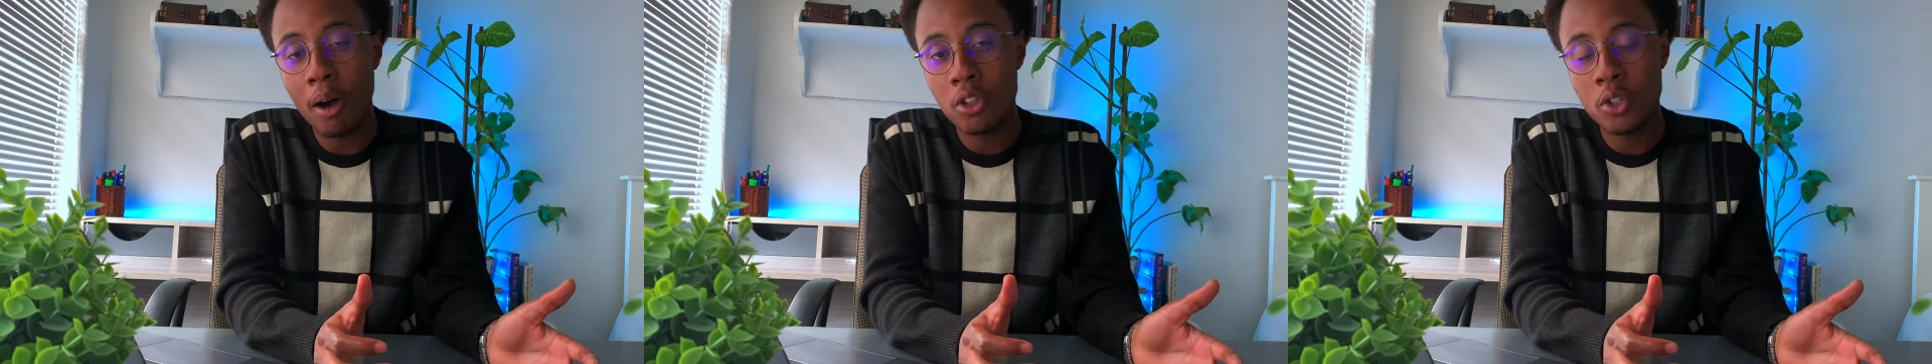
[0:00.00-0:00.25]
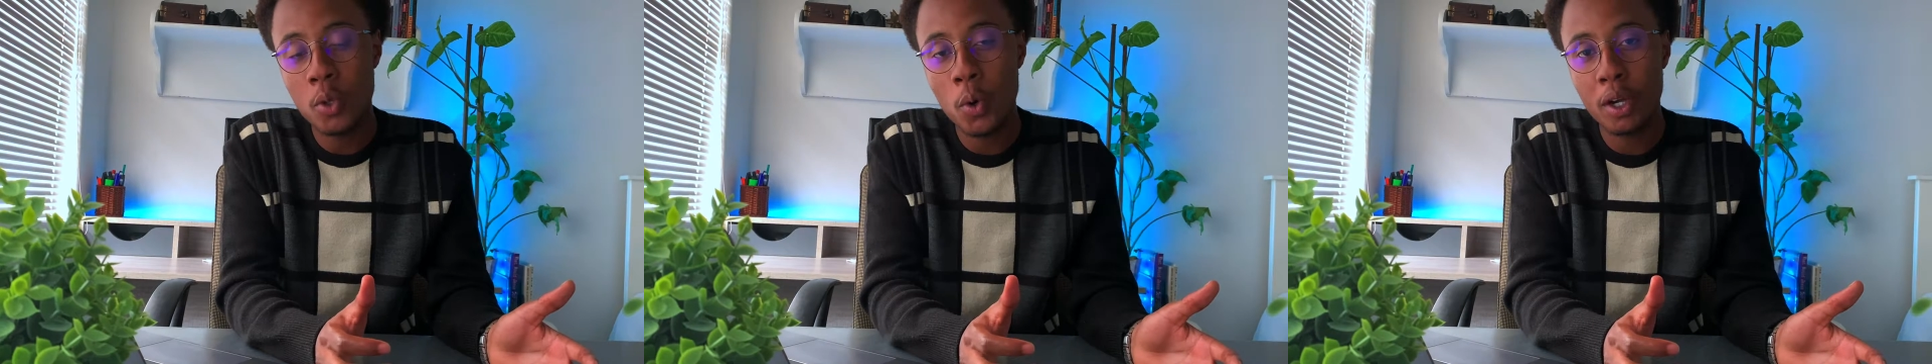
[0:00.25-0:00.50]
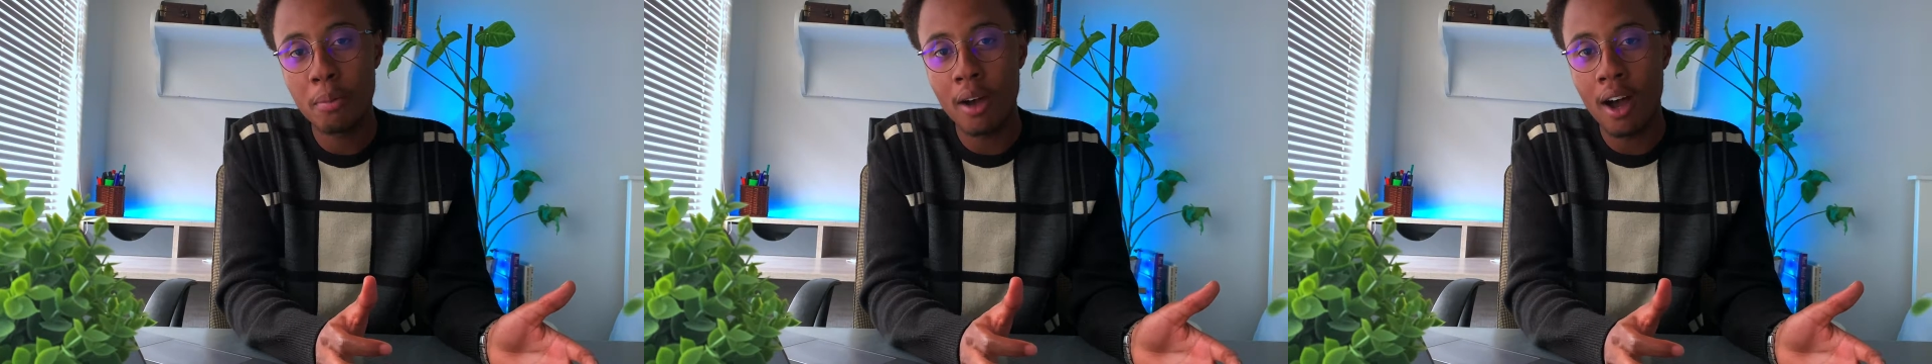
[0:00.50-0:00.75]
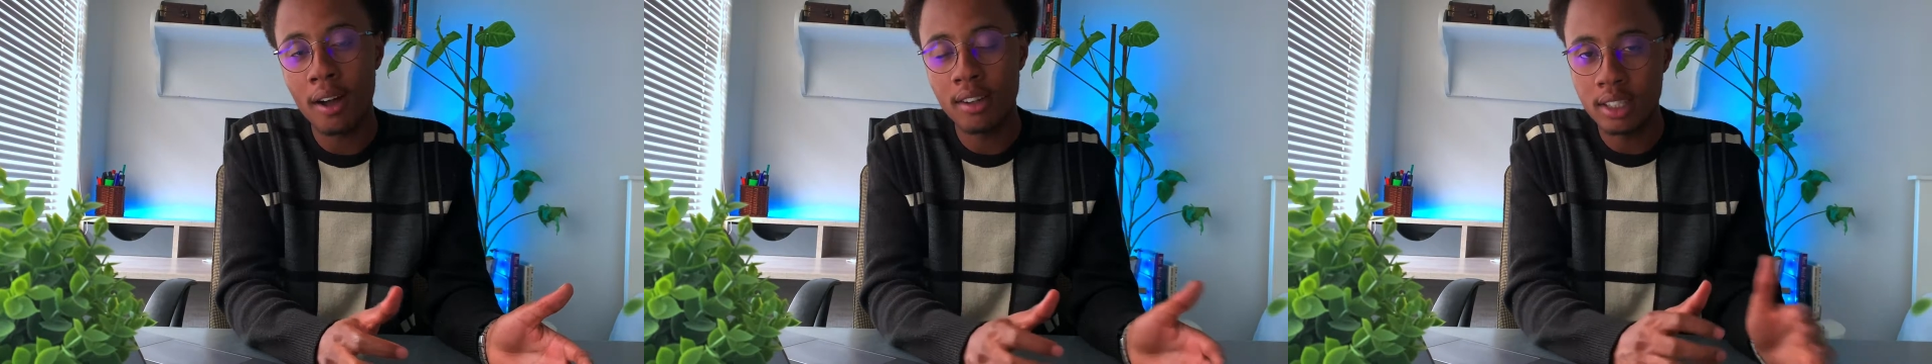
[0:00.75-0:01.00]
to talk
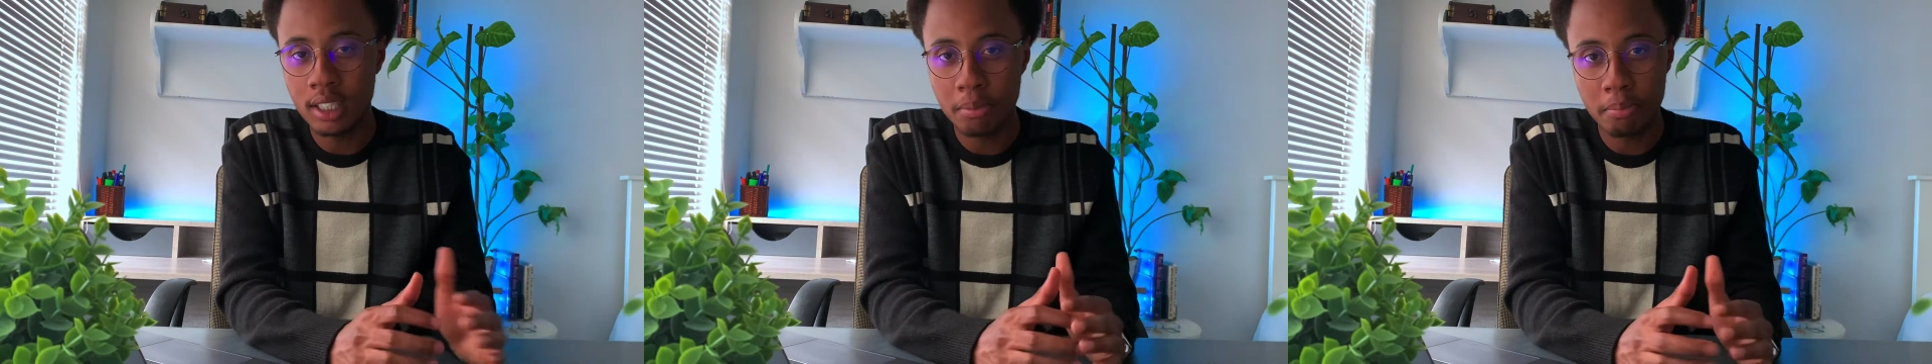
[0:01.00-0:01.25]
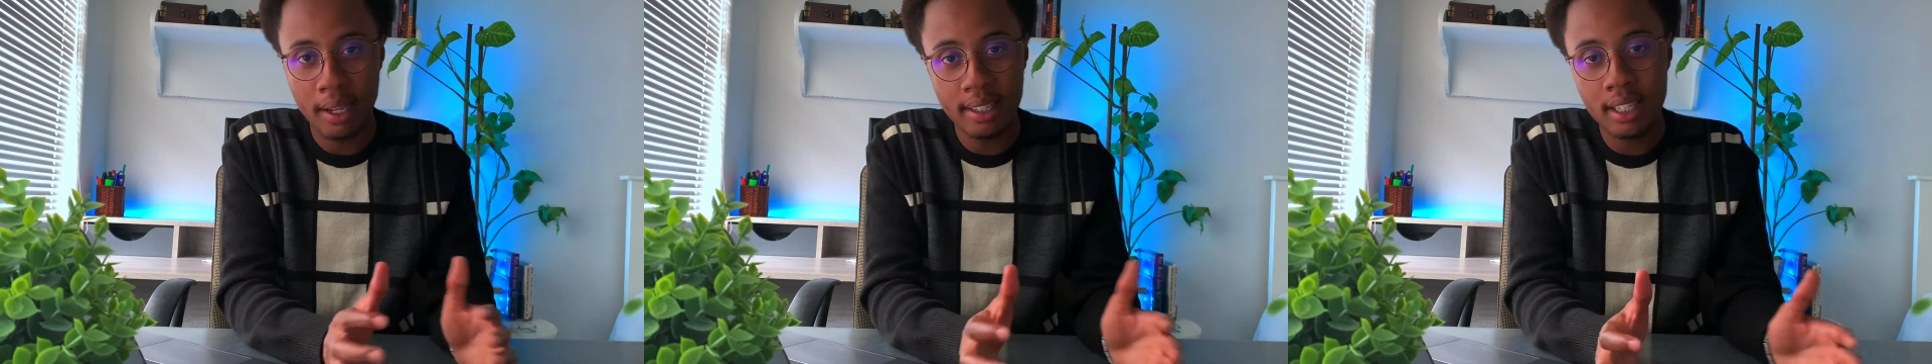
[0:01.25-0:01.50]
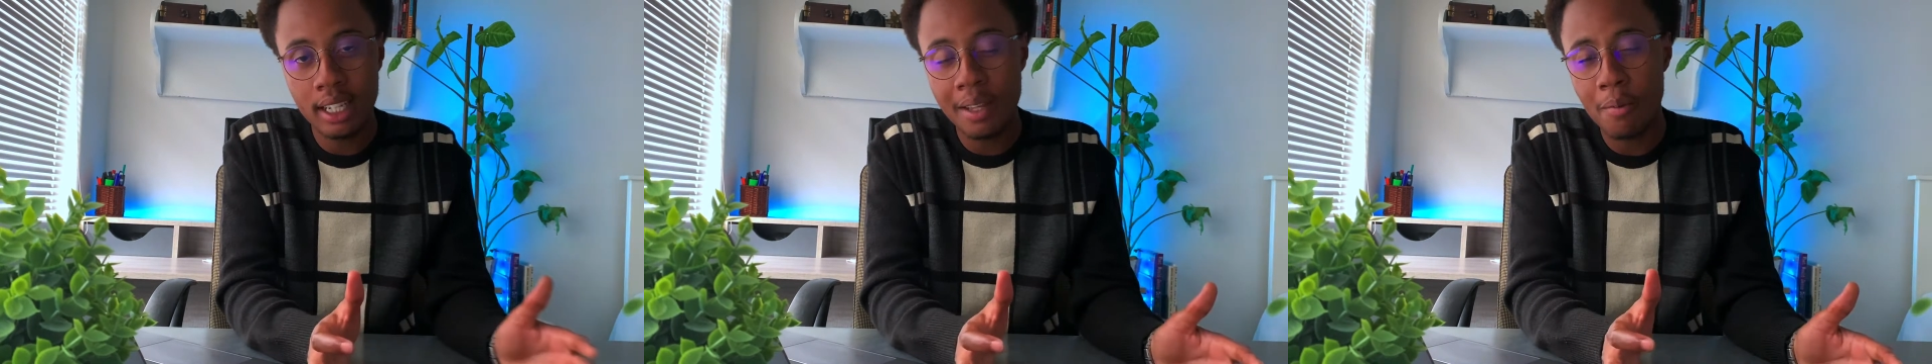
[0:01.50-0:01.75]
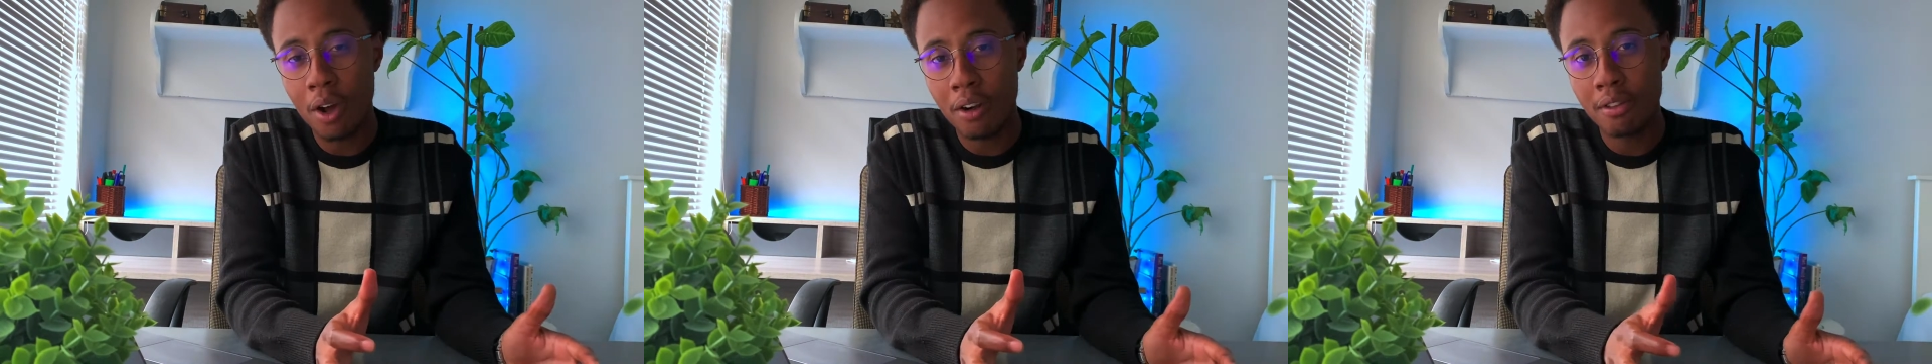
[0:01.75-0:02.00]
about is basically
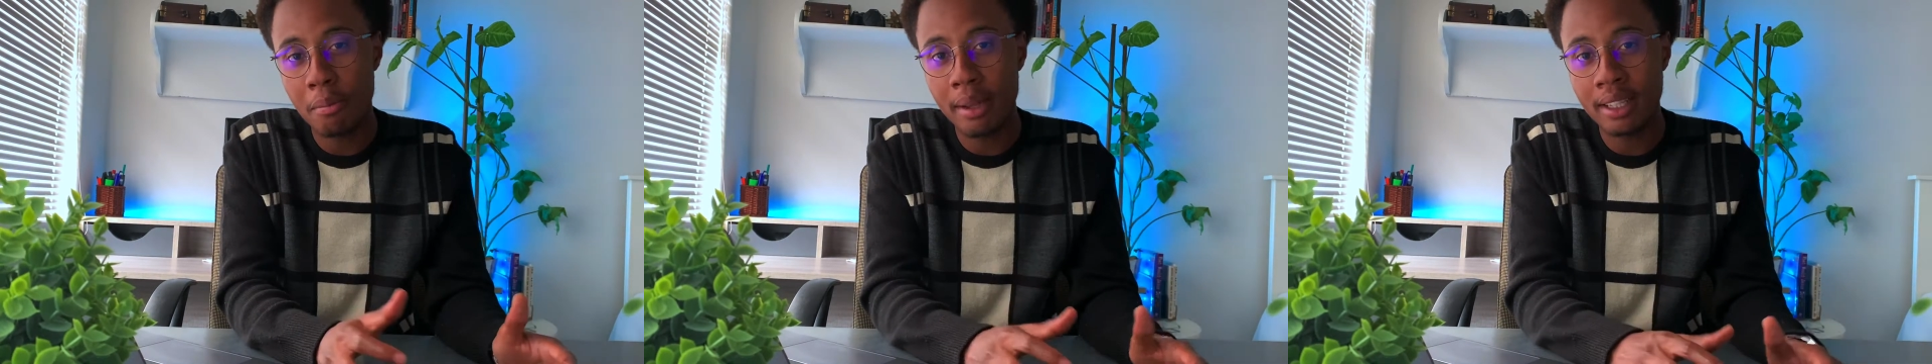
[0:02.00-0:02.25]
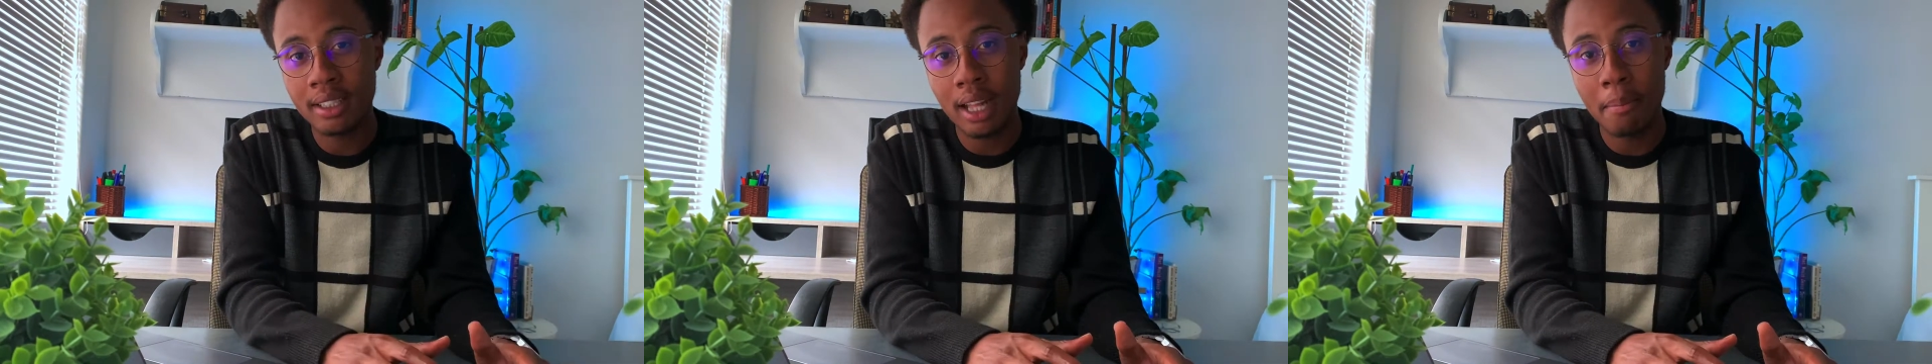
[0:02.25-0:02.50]
one of the best